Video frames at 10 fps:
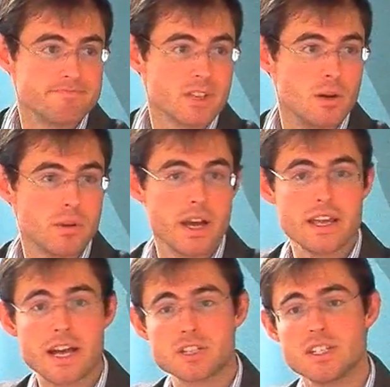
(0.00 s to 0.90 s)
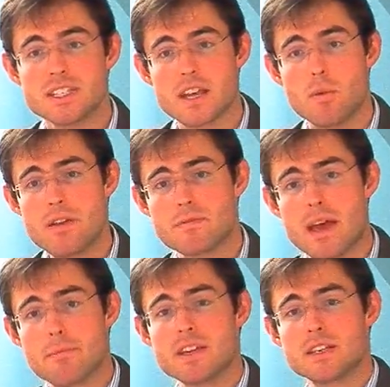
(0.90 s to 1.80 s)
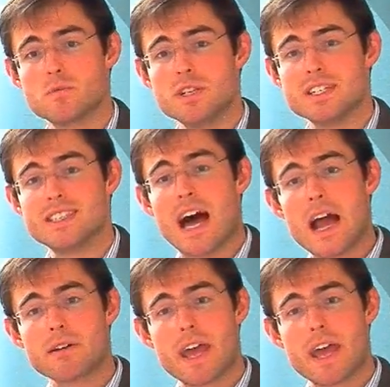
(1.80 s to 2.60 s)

Okay, you actually stay away from that because we desire